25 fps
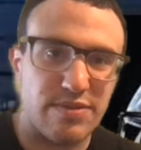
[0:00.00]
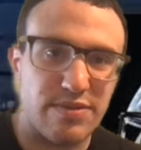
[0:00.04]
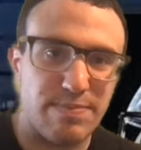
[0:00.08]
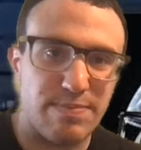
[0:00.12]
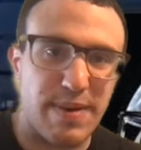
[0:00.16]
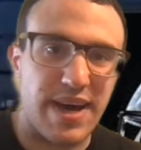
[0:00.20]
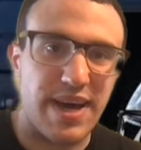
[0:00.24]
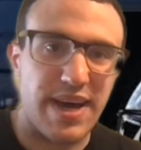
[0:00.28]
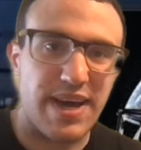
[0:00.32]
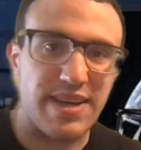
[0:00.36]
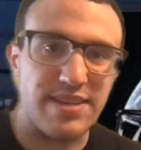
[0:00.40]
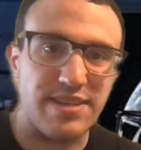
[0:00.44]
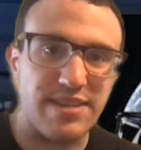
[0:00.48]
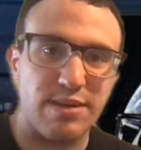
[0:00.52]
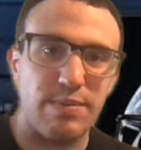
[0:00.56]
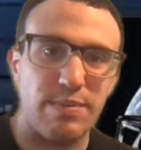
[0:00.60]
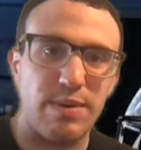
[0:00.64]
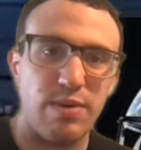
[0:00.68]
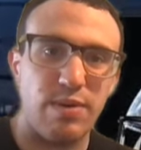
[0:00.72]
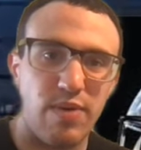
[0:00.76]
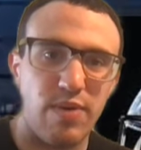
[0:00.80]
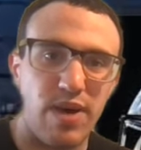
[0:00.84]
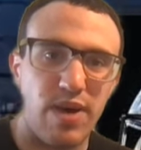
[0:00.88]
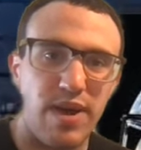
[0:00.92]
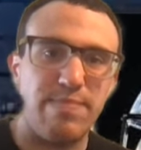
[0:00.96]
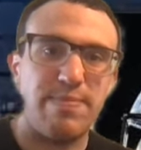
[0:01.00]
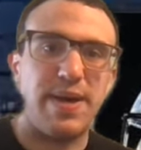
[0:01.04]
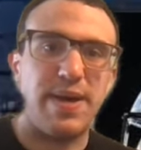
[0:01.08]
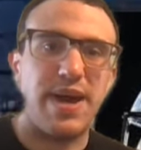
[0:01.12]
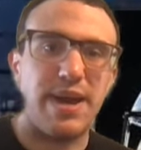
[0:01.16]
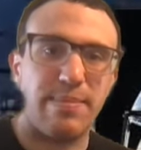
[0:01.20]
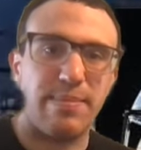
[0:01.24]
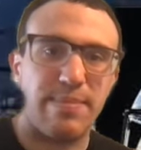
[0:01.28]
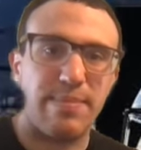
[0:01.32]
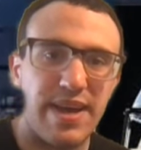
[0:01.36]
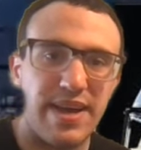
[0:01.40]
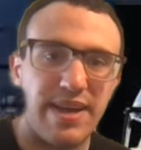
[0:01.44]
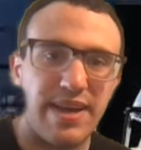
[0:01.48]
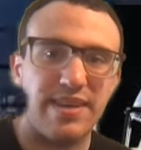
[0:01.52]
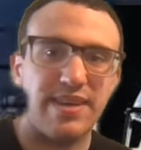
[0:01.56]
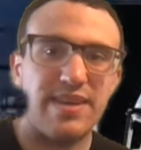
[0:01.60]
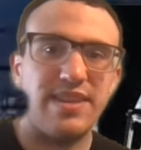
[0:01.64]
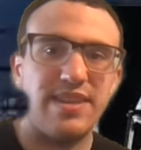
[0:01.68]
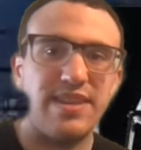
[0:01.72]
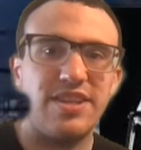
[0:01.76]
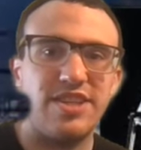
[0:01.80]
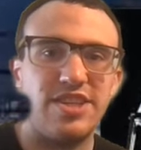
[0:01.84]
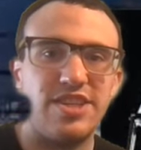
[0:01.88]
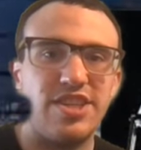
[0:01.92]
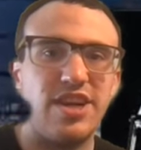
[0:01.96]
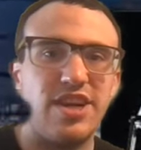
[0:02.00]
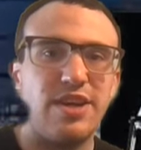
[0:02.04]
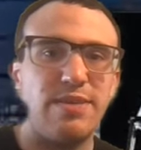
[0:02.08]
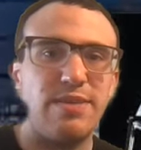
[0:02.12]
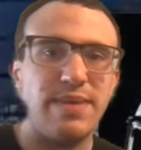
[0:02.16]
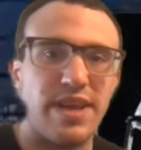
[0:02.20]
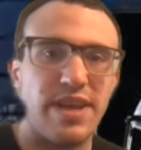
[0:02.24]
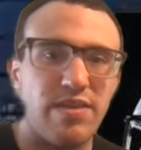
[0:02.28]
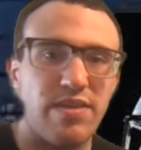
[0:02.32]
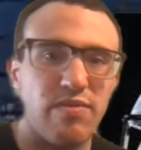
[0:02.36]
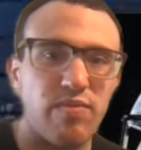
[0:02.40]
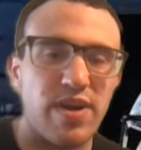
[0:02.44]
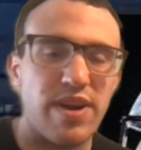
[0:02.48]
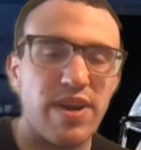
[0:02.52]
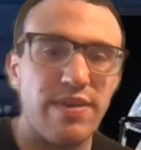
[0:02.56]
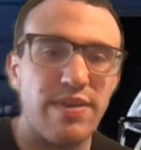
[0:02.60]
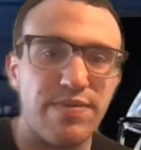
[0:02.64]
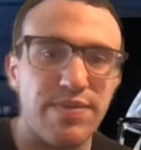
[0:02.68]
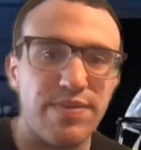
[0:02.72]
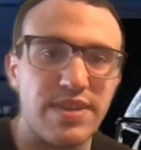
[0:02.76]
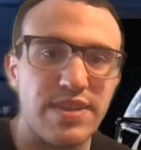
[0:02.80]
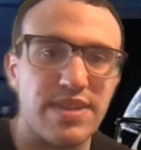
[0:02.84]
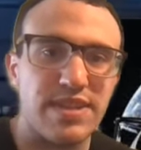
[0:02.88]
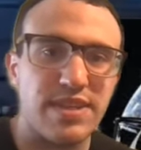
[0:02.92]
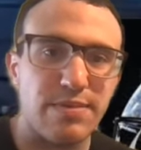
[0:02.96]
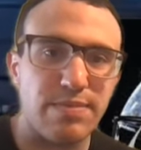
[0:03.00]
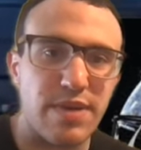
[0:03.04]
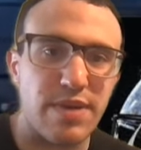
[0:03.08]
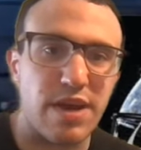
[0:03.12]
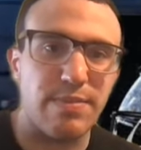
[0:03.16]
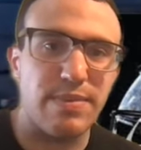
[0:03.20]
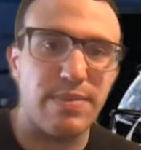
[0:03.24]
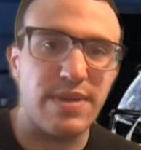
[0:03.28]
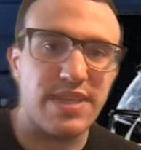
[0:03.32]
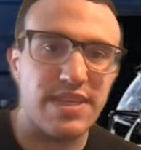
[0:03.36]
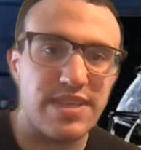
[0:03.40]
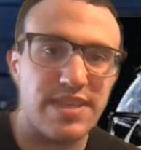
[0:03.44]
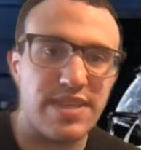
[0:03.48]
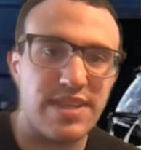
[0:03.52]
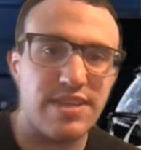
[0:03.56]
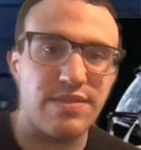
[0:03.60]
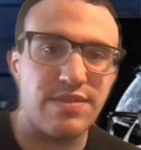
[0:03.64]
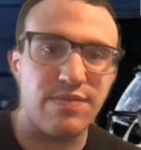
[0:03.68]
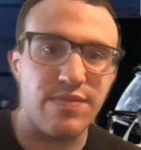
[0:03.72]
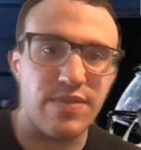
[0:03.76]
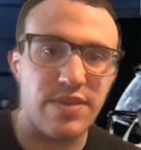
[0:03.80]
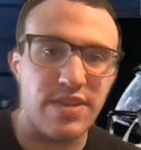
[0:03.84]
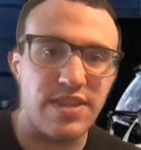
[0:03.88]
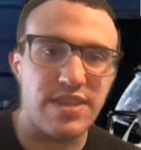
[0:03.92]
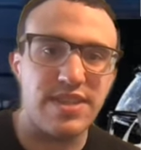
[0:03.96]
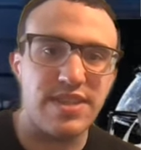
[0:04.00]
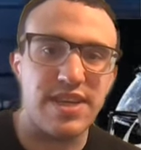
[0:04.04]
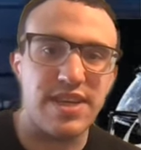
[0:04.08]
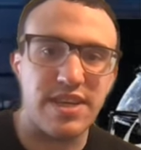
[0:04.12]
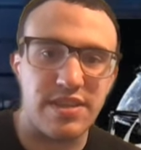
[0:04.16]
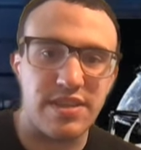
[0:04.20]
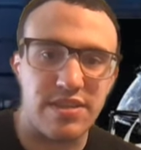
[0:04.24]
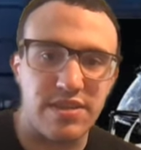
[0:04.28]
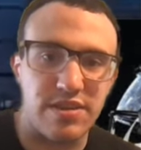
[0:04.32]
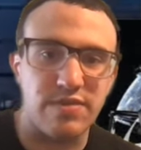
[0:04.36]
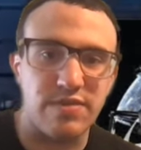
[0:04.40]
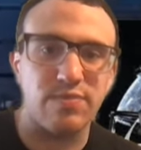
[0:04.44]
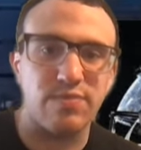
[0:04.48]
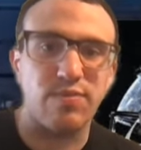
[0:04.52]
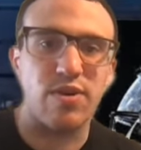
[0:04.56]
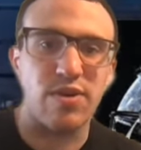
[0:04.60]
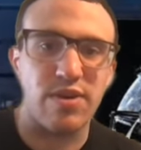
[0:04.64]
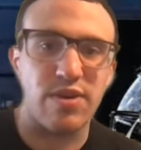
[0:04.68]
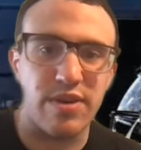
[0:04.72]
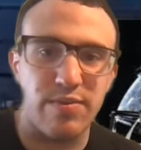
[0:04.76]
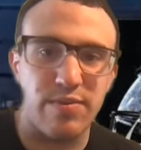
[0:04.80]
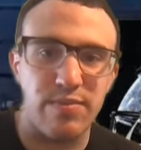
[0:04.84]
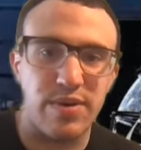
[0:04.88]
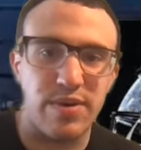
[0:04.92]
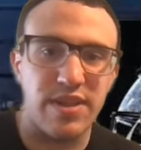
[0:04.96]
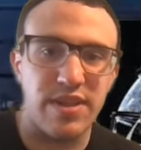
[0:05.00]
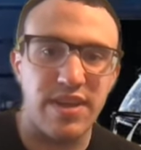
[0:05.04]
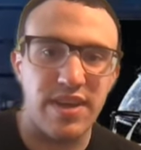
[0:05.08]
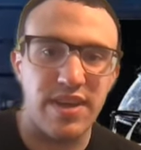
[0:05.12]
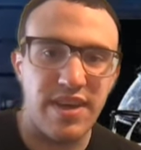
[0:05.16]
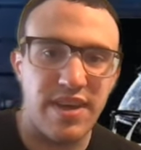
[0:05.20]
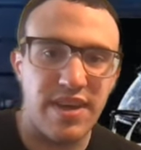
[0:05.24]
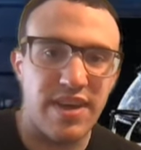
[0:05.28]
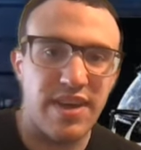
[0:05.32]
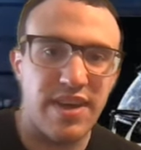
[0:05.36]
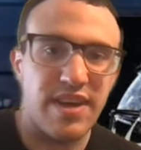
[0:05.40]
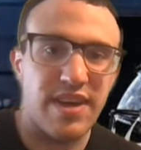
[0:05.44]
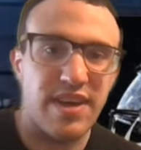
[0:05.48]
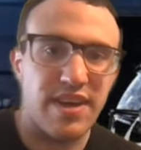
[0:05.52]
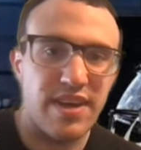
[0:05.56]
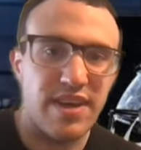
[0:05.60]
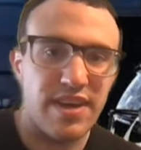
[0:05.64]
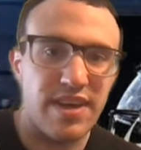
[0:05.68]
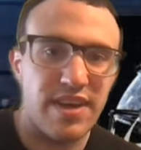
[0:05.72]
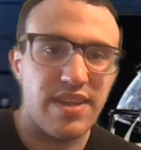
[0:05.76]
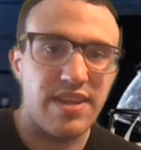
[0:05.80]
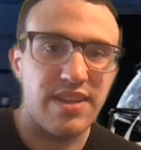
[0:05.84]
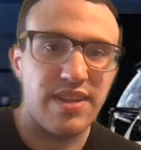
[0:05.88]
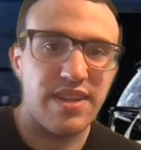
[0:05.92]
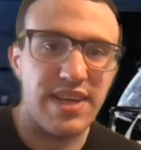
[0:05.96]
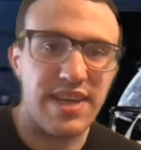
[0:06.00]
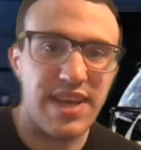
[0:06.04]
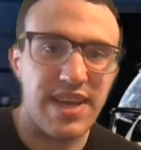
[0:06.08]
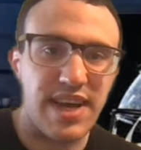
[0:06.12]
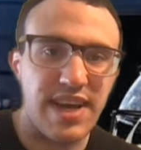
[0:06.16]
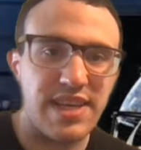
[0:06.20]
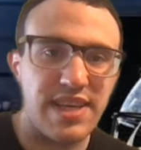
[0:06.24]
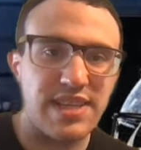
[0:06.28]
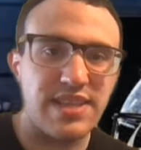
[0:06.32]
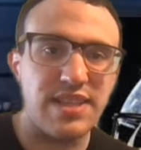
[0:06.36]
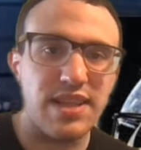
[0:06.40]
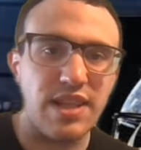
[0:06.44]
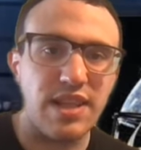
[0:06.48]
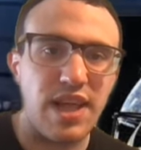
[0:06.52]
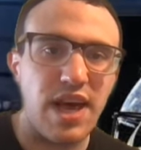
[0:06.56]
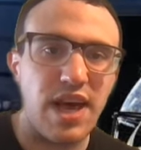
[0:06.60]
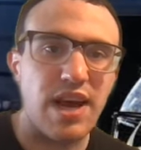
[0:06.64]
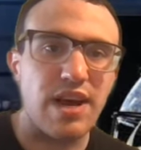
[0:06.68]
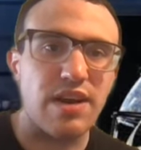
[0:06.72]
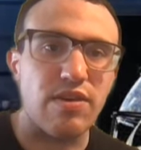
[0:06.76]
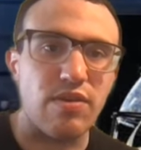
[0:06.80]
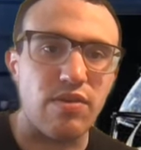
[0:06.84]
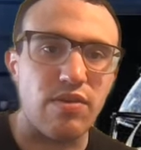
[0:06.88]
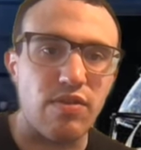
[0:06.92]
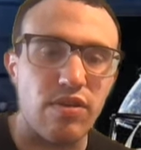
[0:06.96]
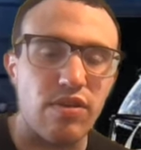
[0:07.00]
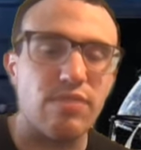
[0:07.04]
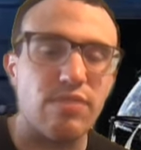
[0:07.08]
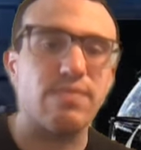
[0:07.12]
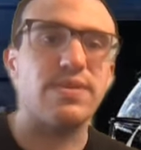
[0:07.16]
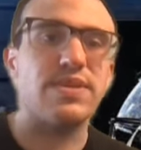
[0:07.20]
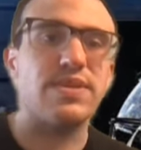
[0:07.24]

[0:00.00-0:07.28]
bottles, and he'll be right back in the gym getting ready for this upcoming season for the Sixers, working with the guys in the locker room.